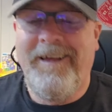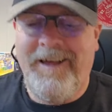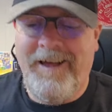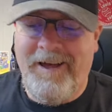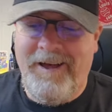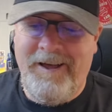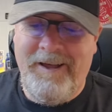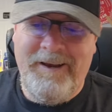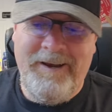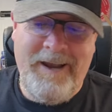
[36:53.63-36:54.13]

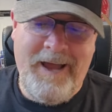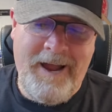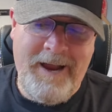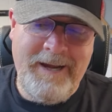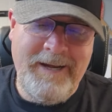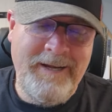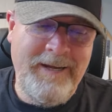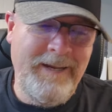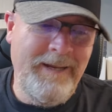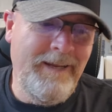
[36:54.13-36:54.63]

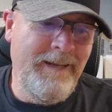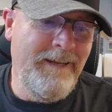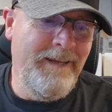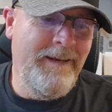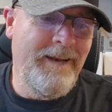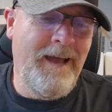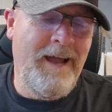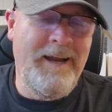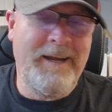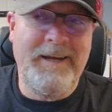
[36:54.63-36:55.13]
90
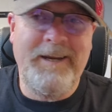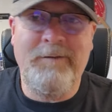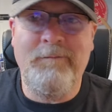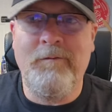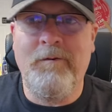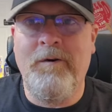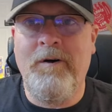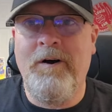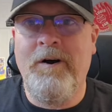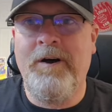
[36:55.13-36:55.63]
and
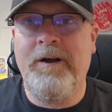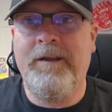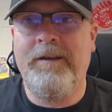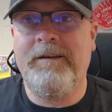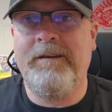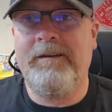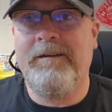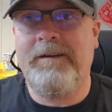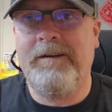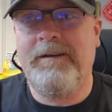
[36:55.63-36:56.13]

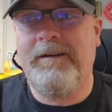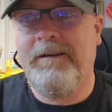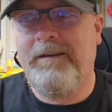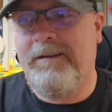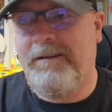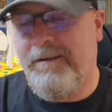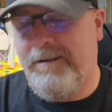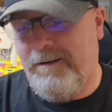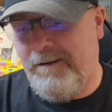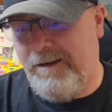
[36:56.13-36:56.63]
91,
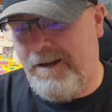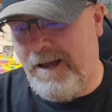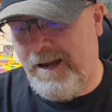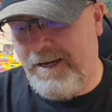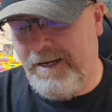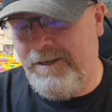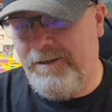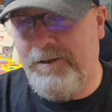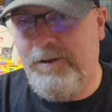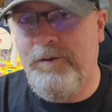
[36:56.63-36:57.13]

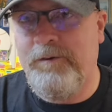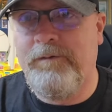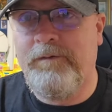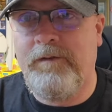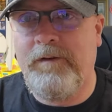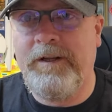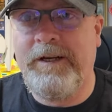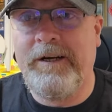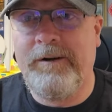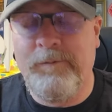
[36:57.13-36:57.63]
92
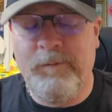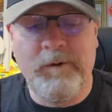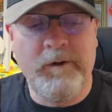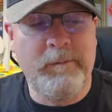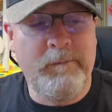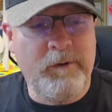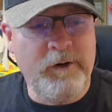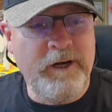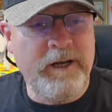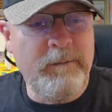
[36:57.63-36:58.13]
Fleer
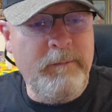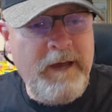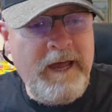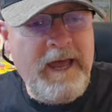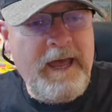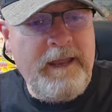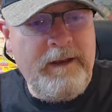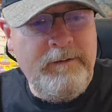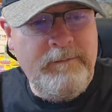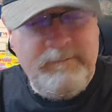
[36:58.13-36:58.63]
were pretty
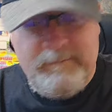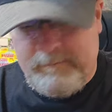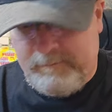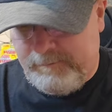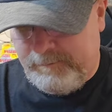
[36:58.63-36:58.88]
bad.